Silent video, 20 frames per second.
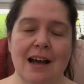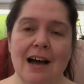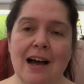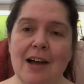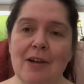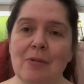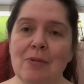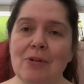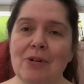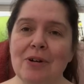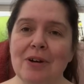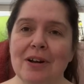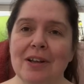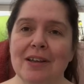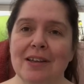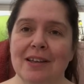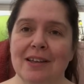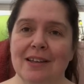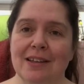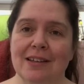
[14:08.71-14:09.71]
I
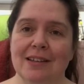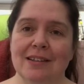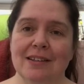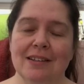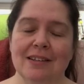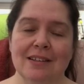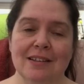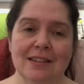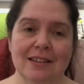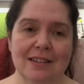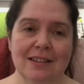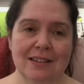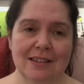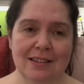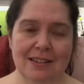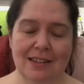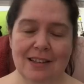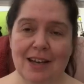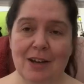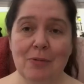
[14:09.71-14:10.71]
work in,
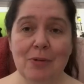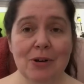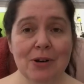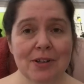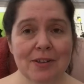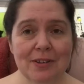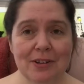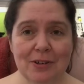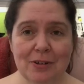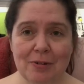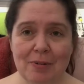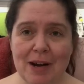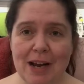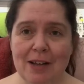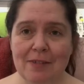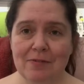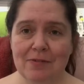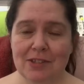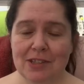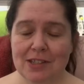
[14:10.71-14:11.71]
yeah, I work in the
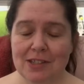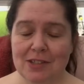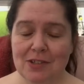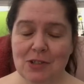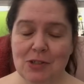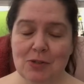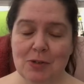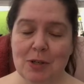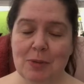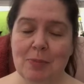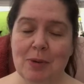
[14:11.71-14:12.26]
craft industry,